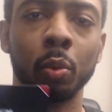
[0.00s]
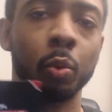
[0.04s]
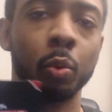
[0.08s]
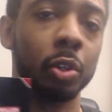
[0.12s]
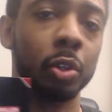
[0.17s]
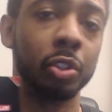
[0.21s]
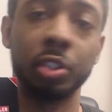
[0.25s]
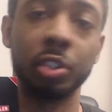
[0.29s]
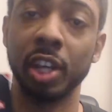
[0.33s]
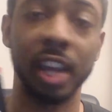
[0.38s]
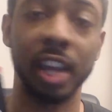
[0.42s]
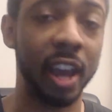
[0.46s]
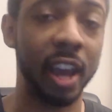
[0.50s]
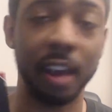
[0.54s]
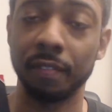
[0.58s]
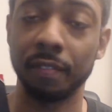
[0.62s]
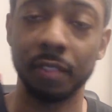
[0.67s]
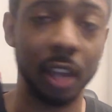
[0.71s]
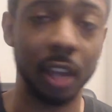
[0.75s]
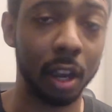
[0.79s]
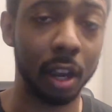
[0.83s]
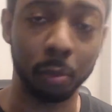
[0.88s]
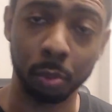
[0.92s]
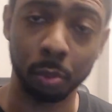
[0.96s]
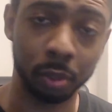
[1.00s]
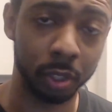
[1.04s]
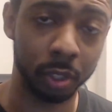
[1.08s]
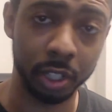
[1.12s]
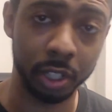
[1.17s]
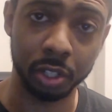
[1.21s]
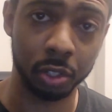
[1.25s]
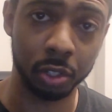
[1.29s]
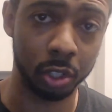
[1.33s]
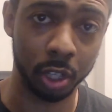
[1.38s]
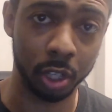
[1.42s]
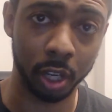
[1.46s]
which they have not
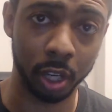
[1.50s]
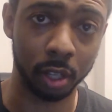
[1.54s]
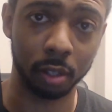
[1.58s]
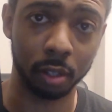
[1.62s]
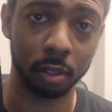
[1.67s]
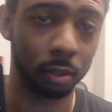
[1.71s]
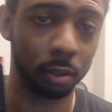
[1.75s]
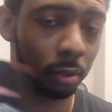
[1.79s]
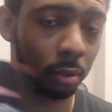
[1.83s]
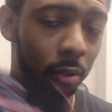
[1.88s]
released yet.